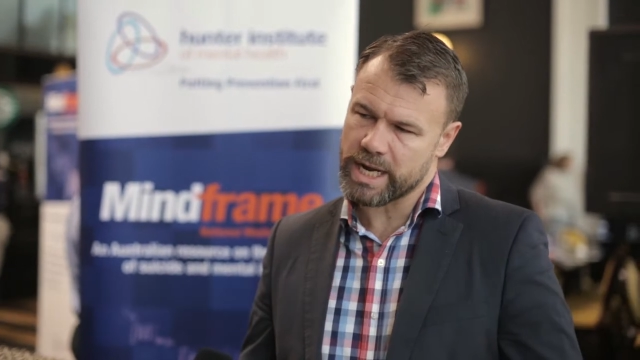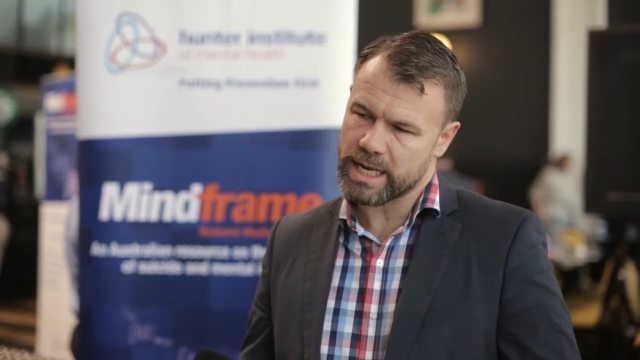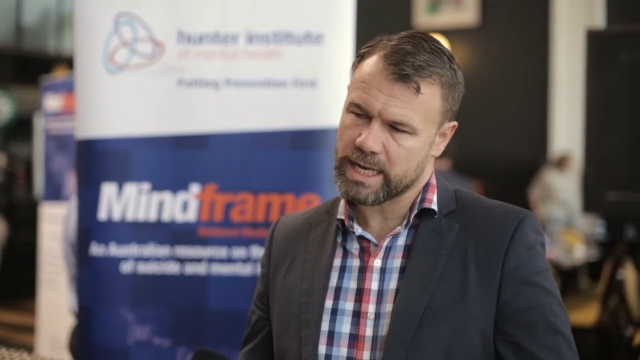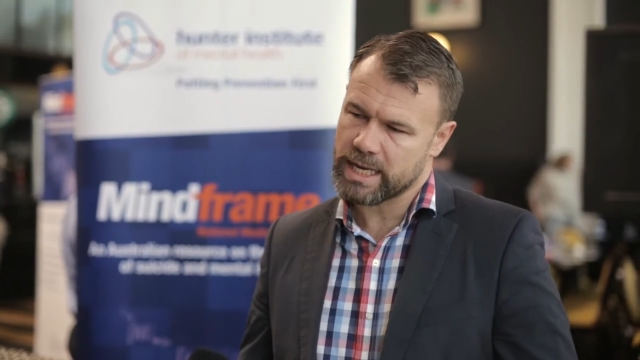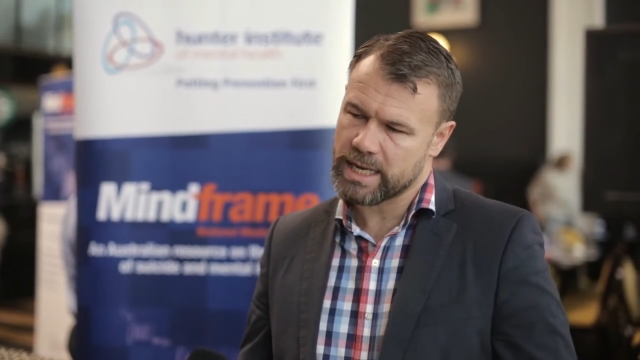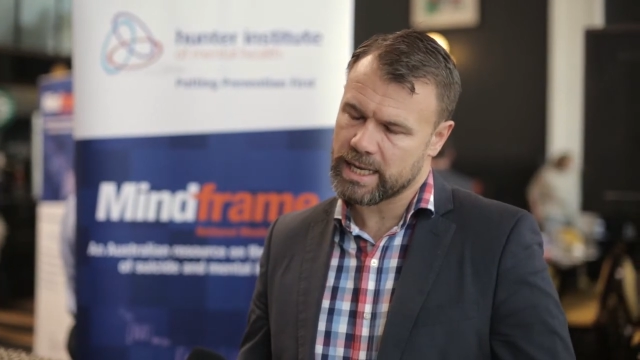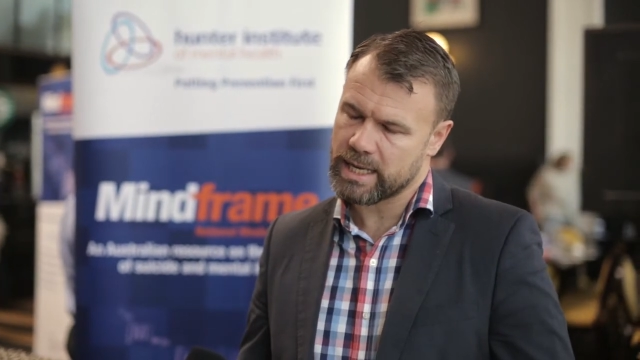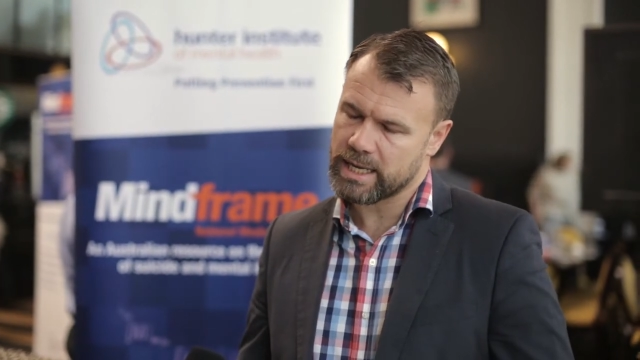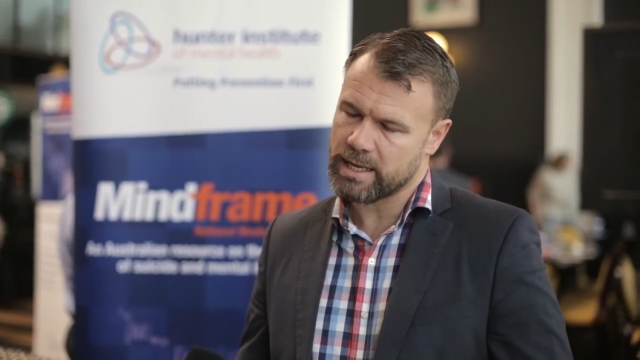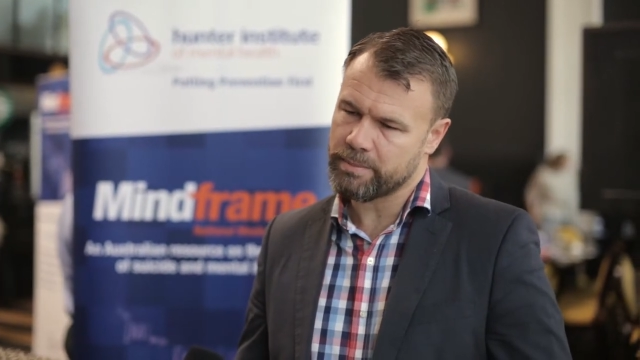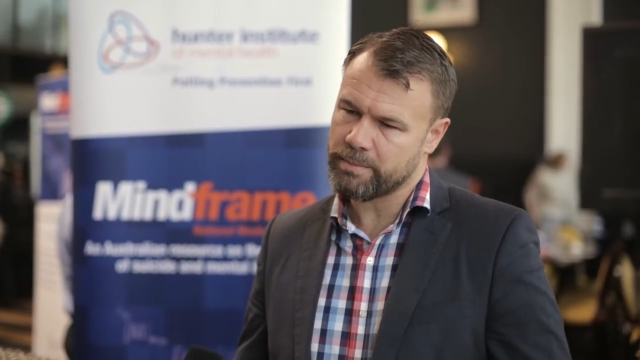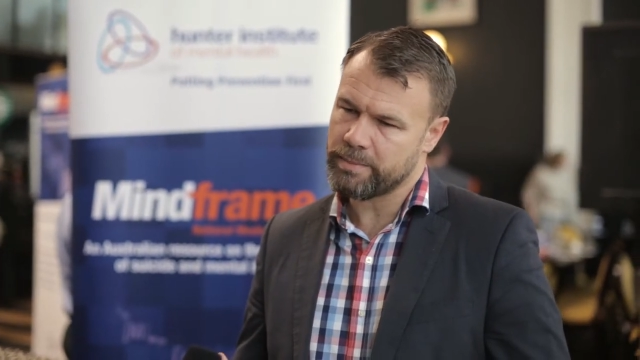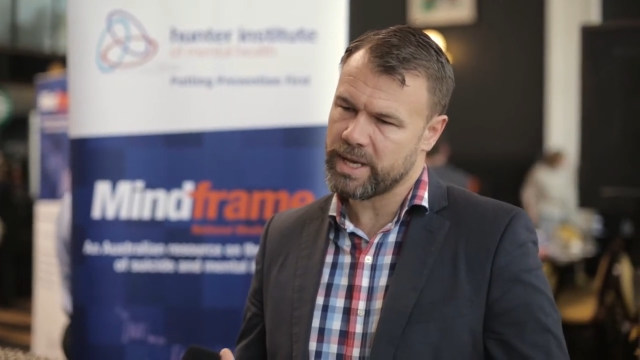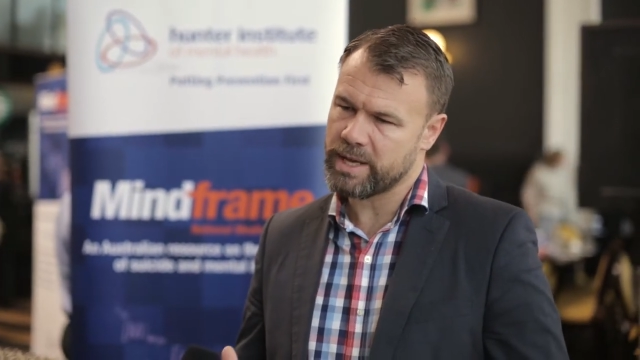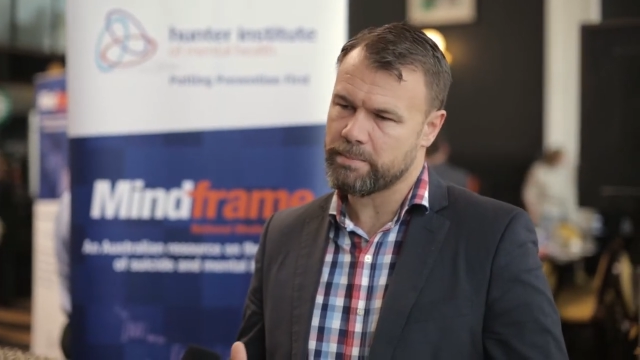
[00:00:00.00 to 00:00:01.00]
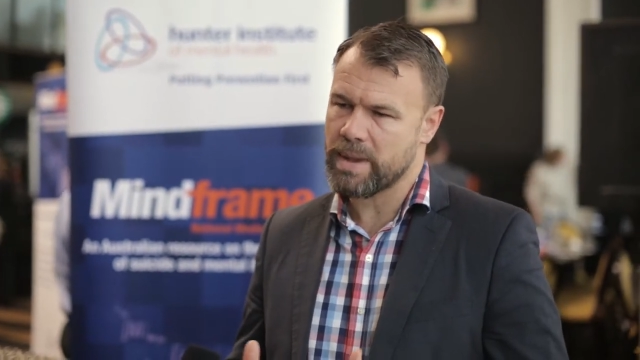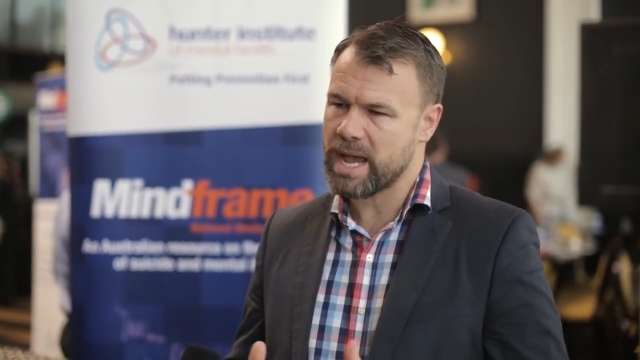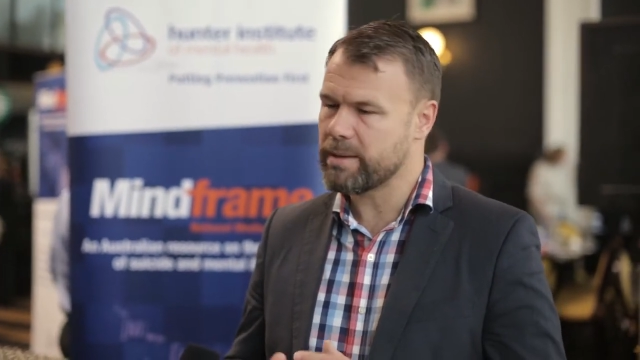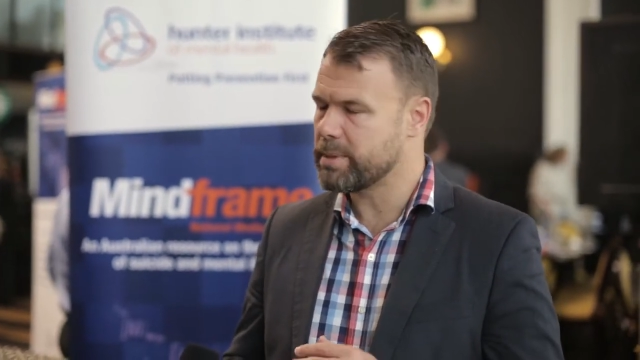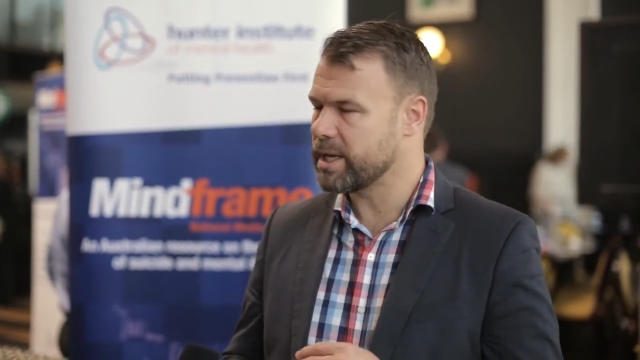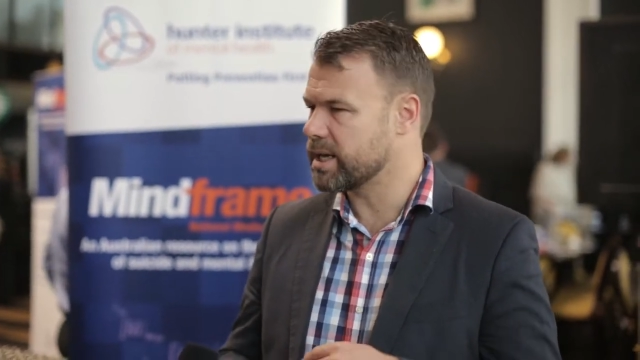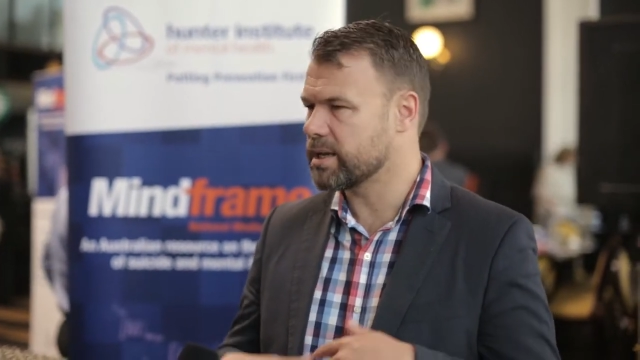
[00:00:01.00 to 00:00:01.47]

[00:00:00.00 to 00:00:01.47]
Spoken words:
It may be